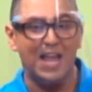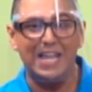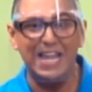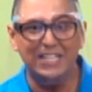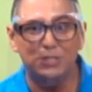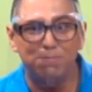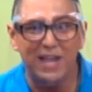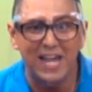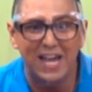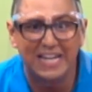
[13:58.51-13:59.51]
Let's
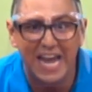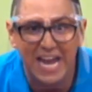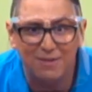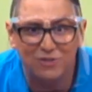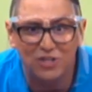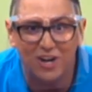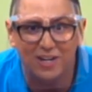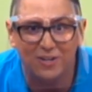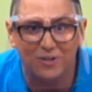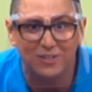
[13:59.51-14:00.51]
play a game,
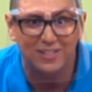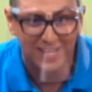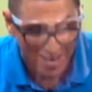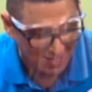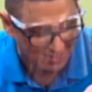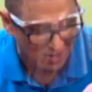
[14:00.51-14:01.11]
Charlotte. Yes?